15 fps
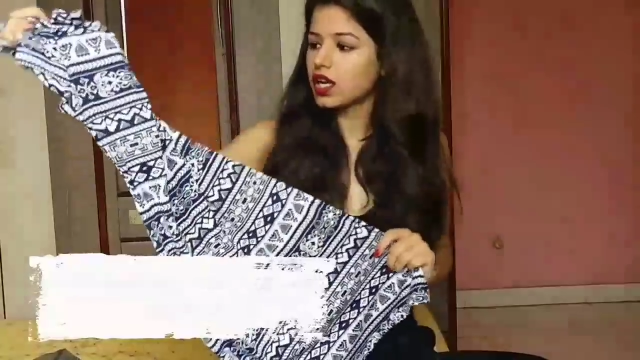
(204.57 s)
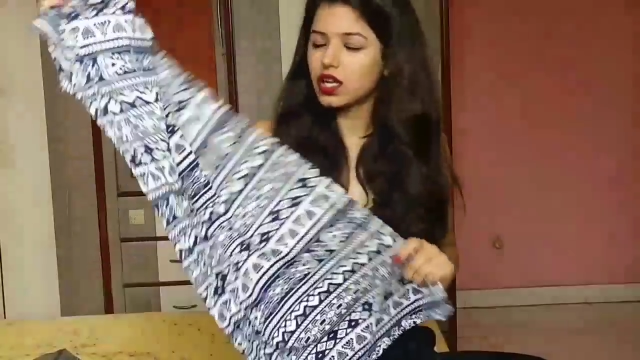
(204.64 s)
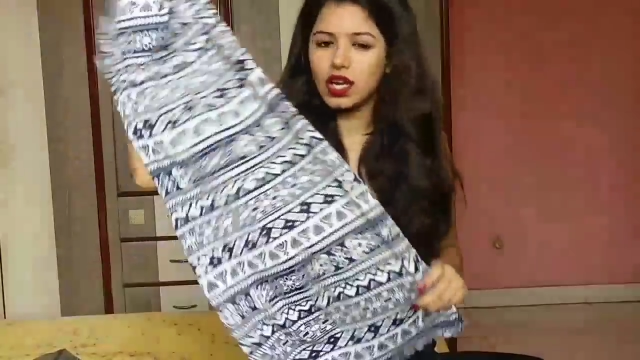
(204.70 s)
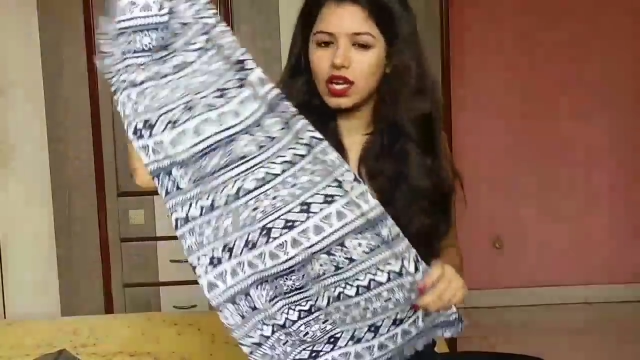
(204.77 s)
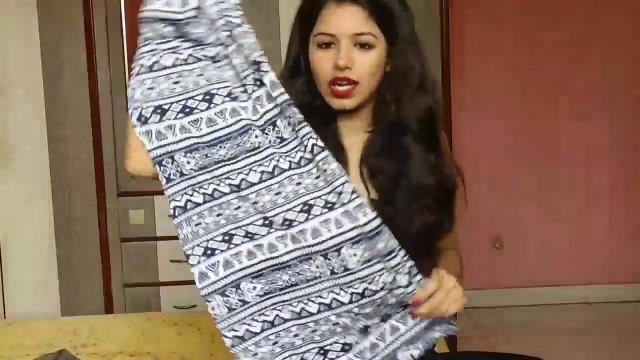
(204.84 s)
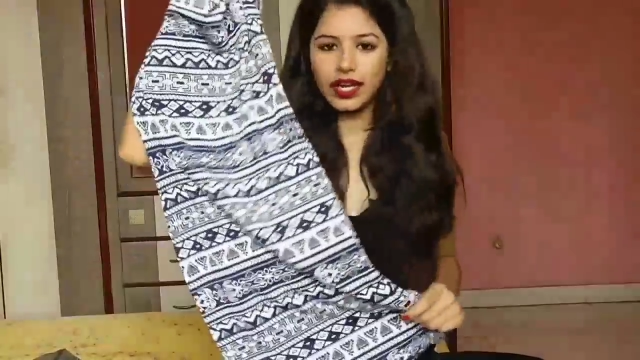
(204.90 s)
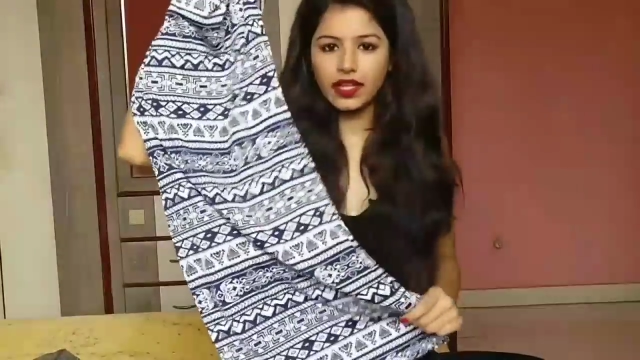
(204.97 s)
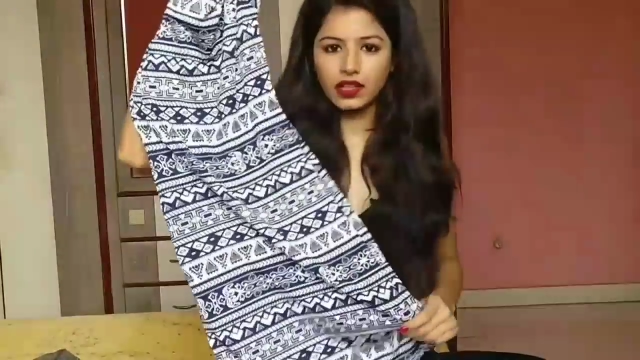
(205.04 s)
I
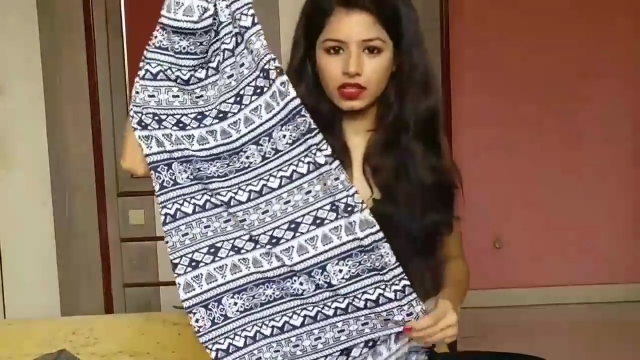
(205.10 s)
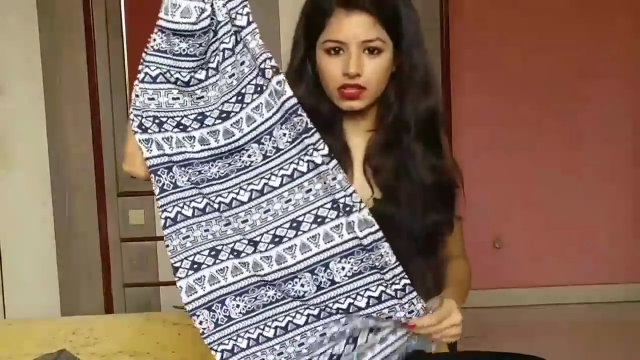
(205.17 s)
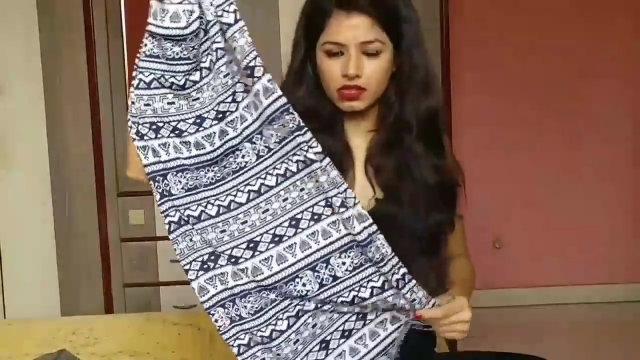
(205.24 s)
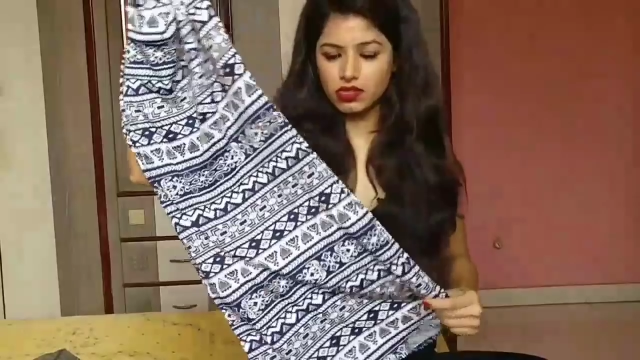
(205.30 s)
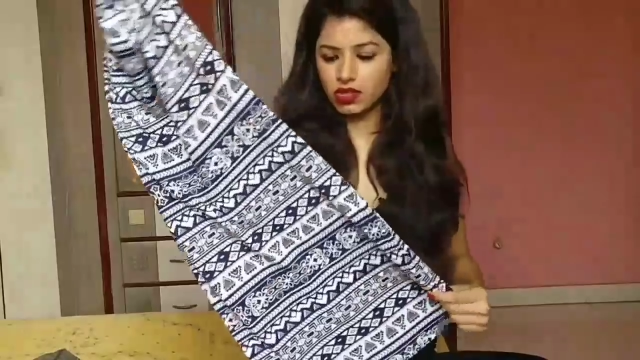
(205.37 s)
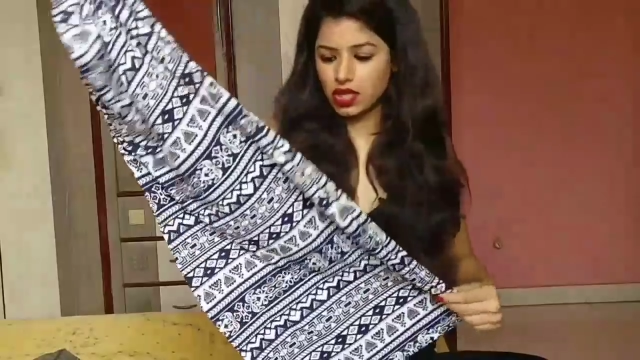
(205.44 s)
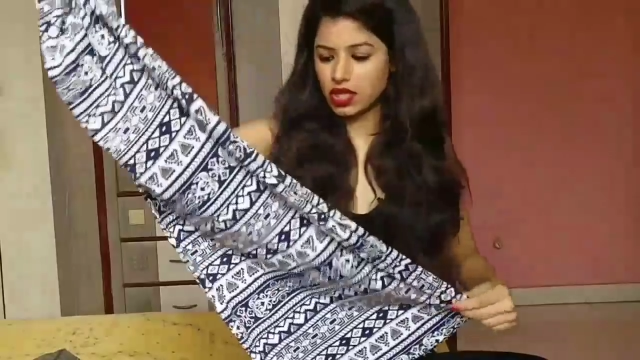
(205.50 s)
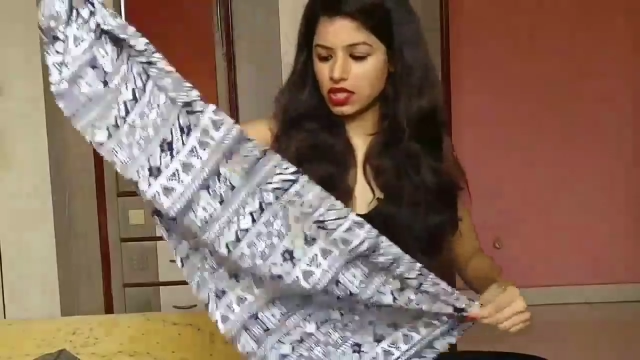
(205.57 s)
really like
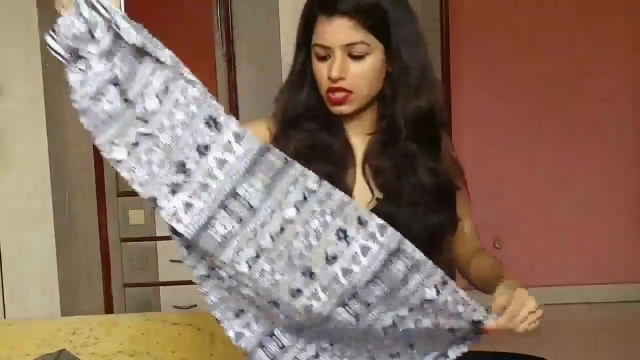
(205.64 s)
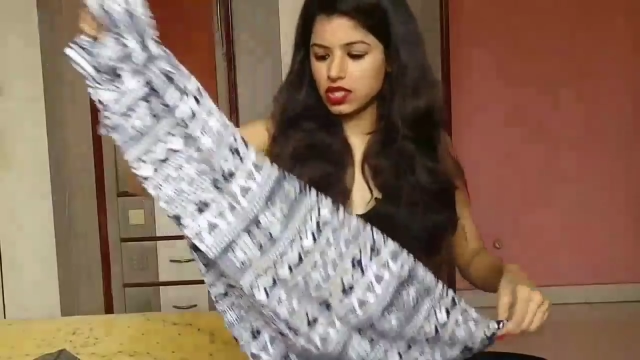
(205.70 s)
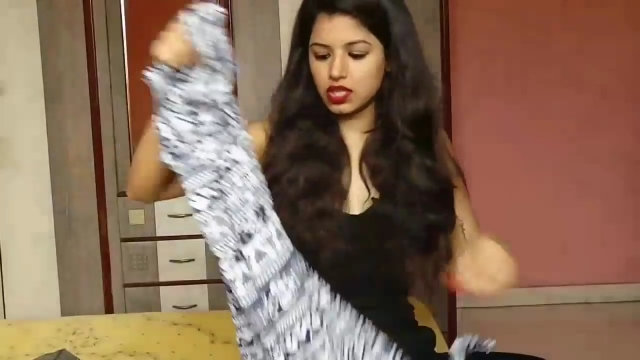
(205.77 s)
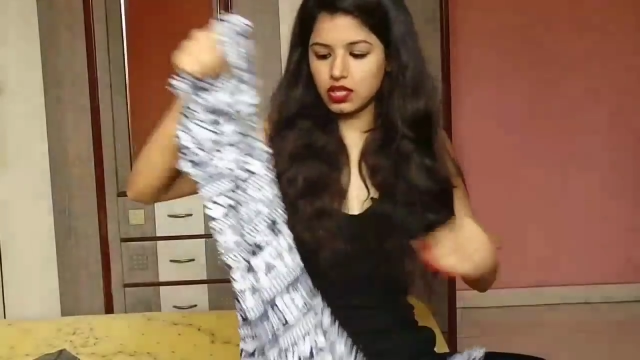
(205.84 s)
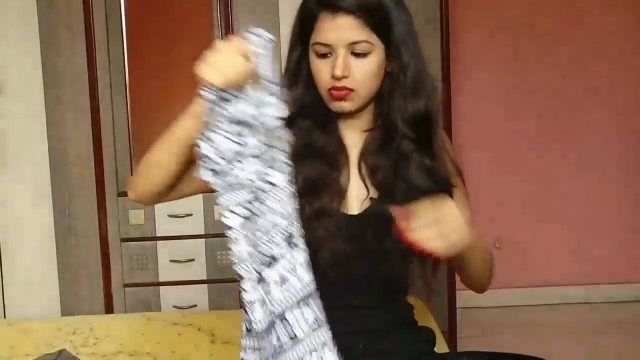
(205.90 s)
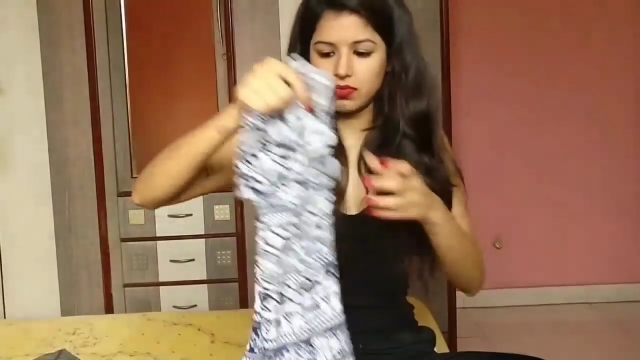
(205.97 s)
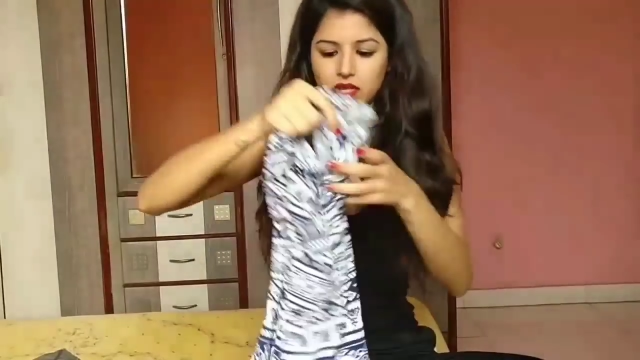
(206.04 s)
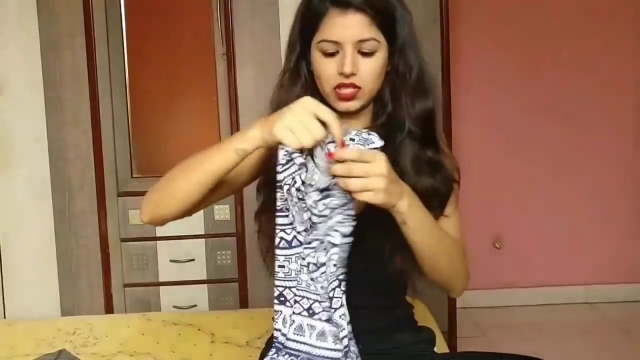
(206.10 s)
this dress
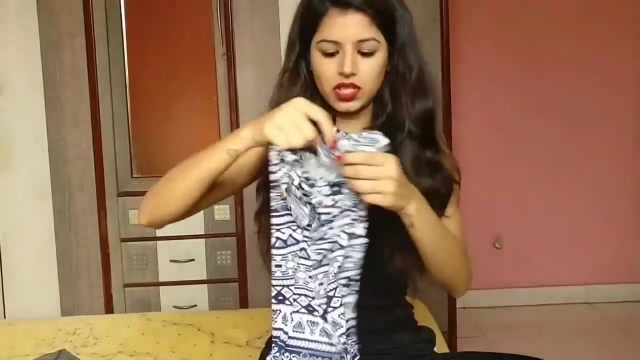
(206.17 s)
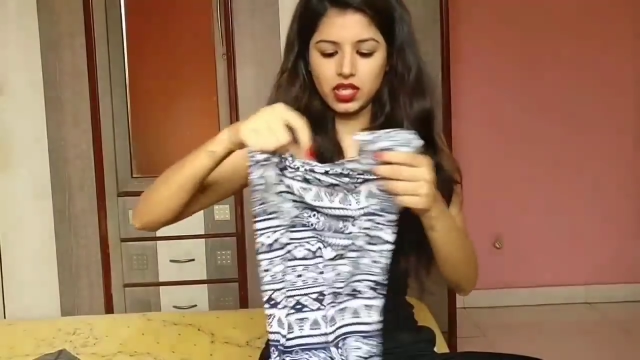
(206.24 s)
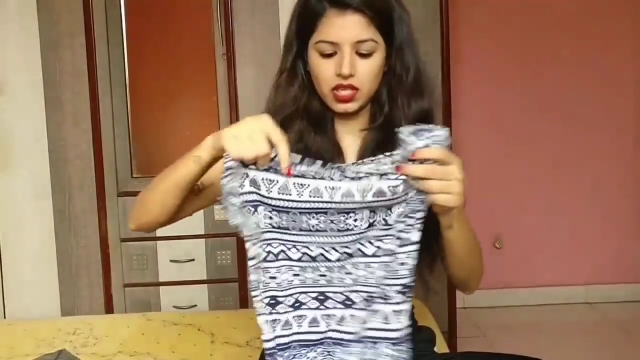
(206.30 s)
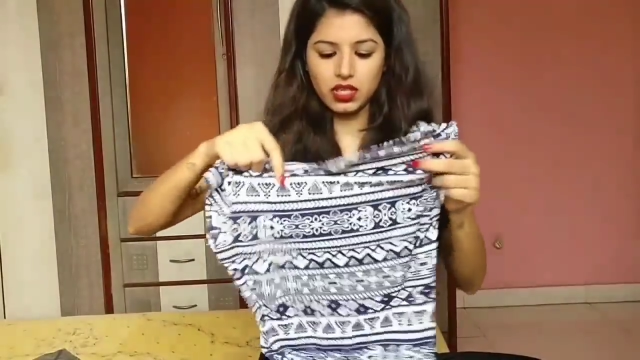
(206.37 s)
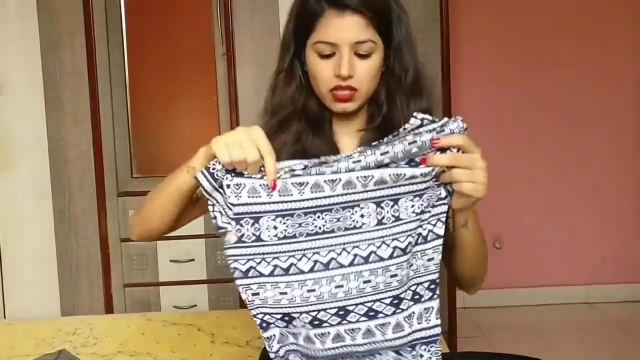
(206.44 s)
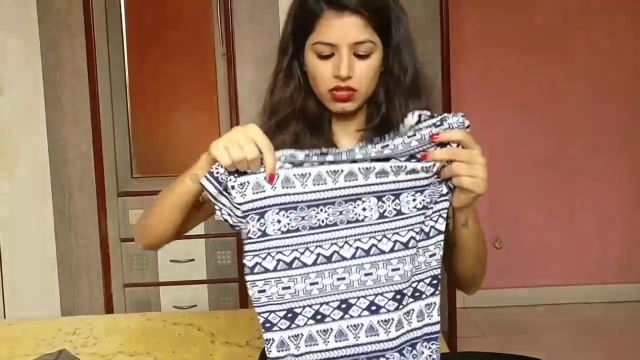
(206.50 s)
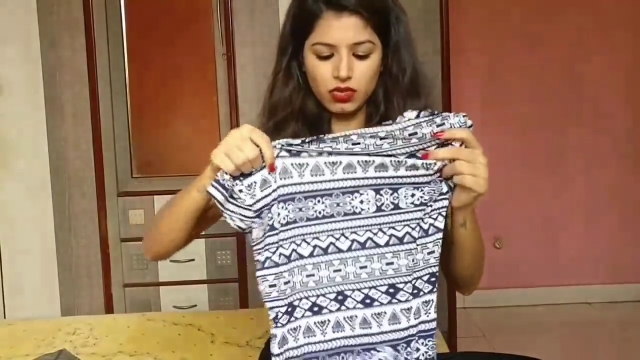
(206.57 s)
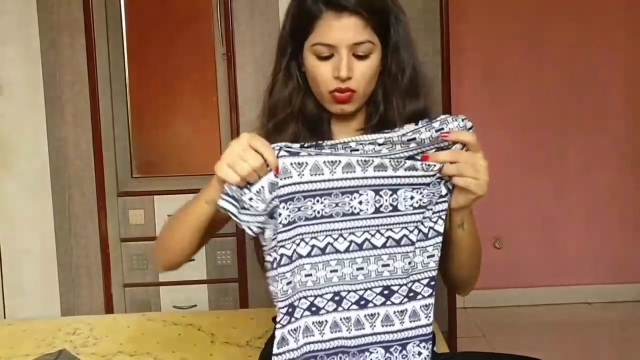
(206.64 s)
and the
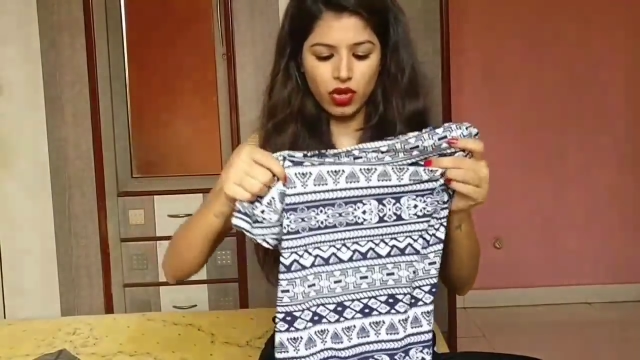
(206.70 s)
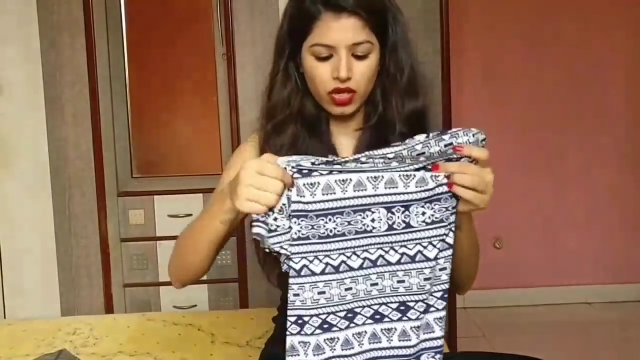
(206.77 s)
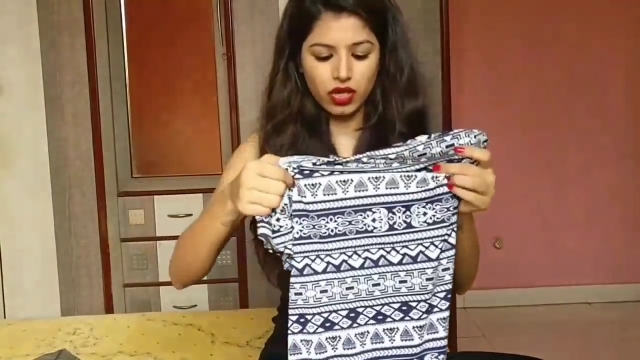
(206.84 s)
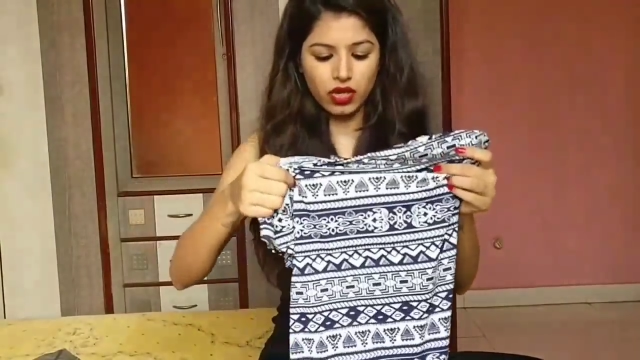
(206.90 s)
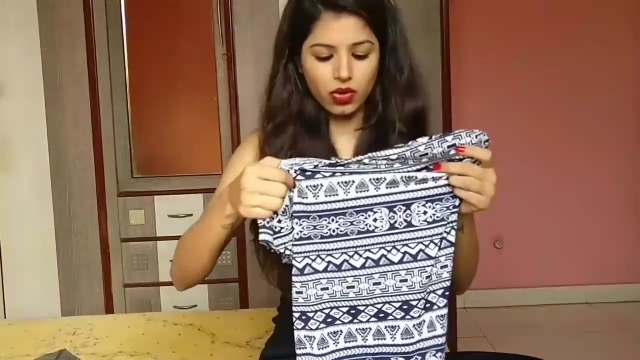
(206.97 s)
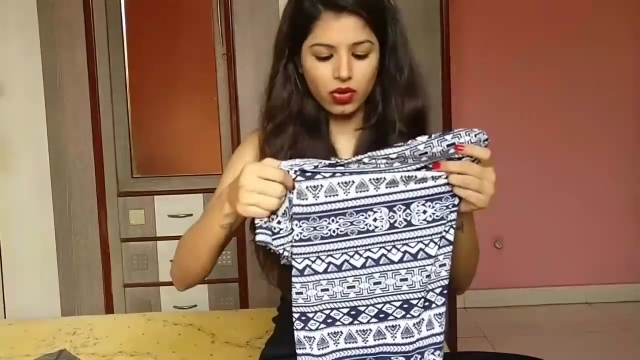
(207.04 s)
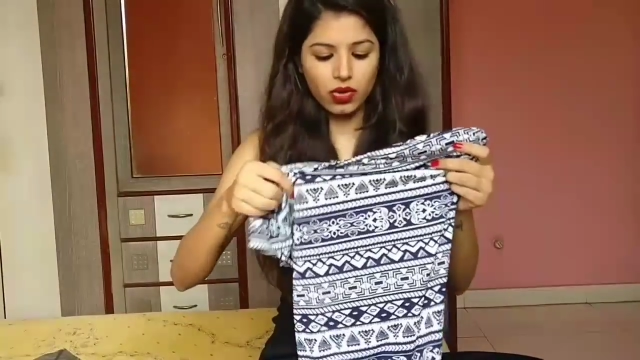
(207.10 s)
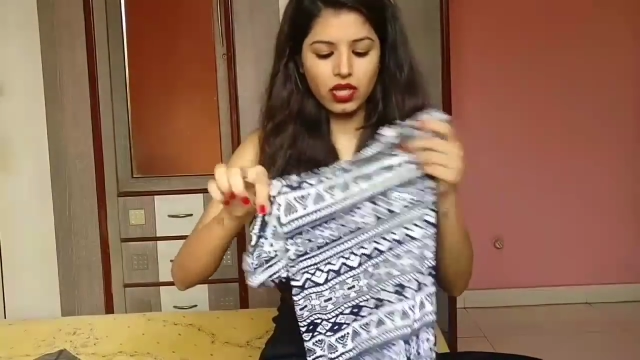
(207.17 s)
material is
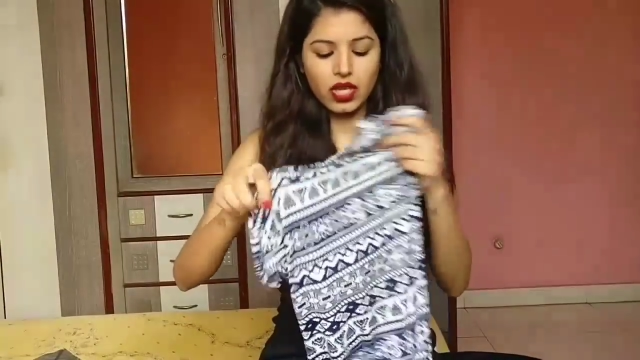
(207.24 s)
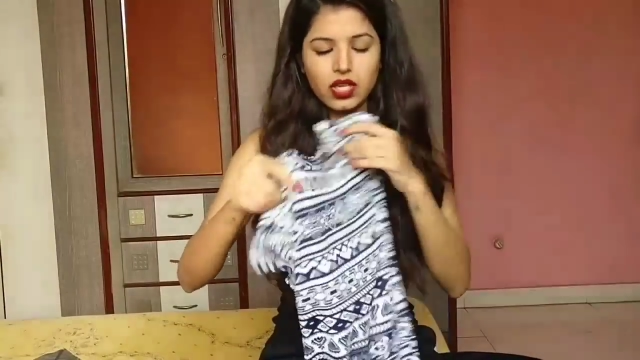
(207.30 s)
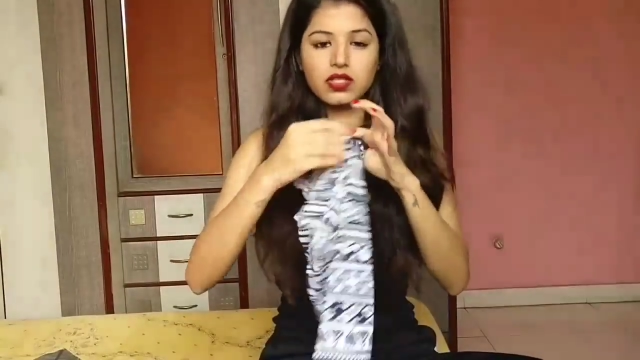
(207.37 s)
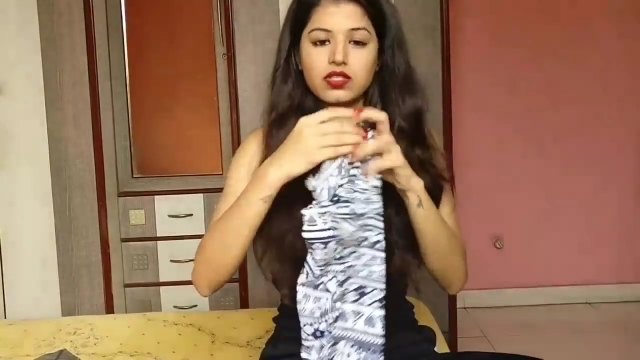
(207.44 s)
quite good,